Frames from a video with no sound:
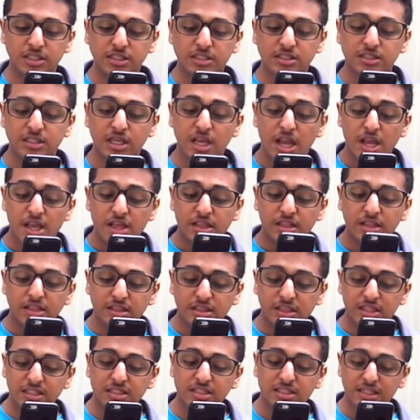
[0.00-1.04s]
this
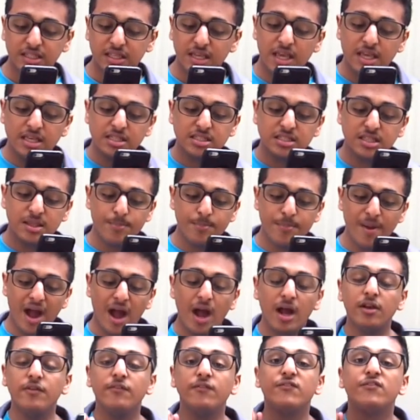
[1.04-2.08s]
this is the
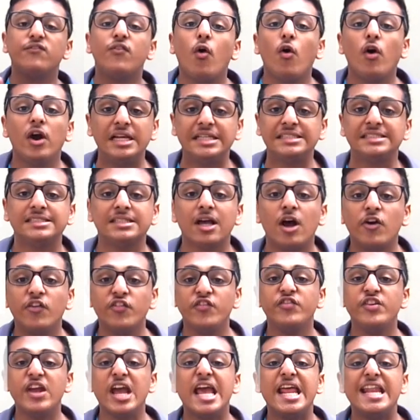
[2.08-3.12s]
bad voice of
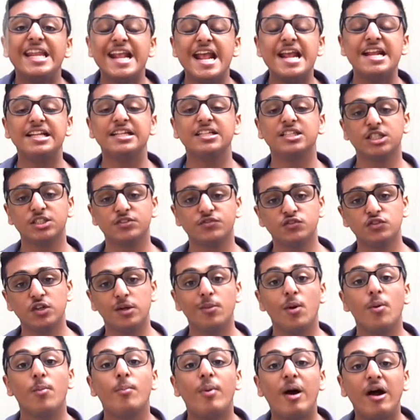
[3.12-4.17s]
loves
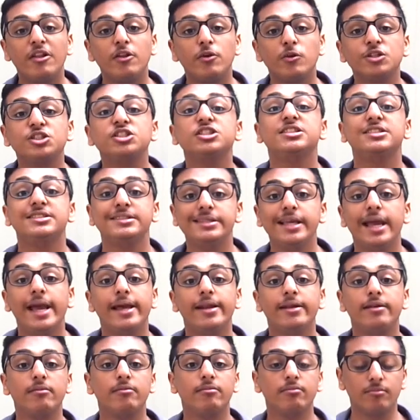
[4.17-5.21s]
trouble. By the way, she's dead.
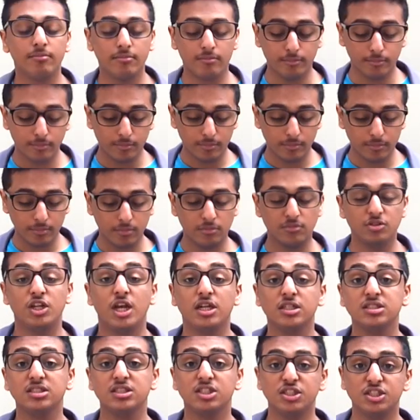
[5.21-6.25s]
She
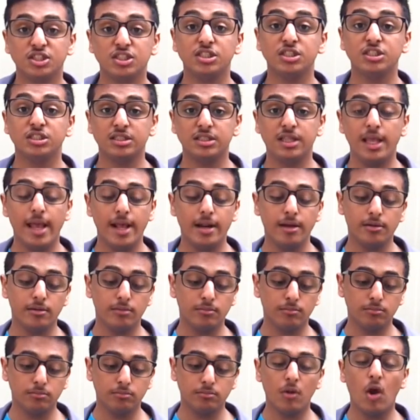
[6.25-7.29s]
actually she's dead.
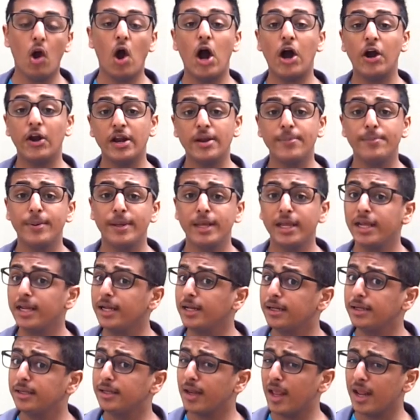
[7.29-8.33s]

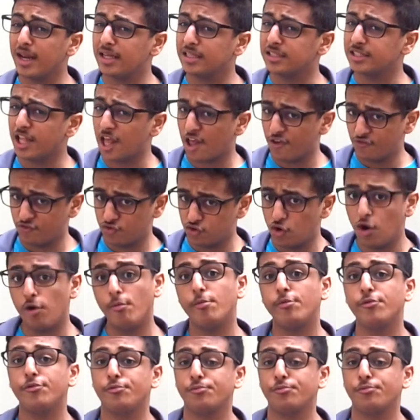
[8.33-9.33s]
R.I.P. Nana's loves trouble.